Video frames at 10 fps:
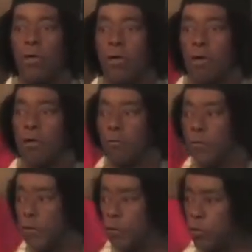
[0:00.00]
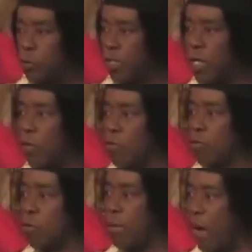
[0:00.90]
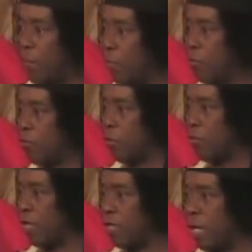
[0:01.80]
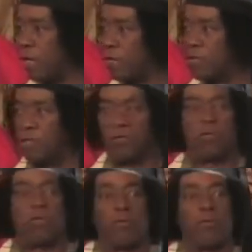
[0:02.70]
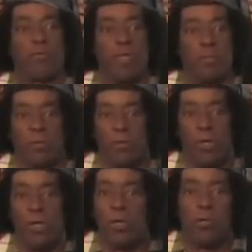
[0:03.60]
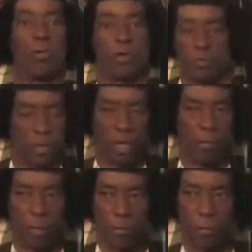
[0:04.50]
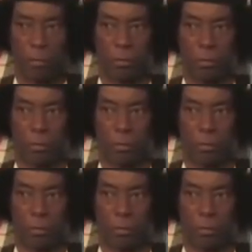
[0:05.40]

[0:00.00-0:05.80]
are confused when they go into the Bible and stuff like that and think it's a different people. We're the same people.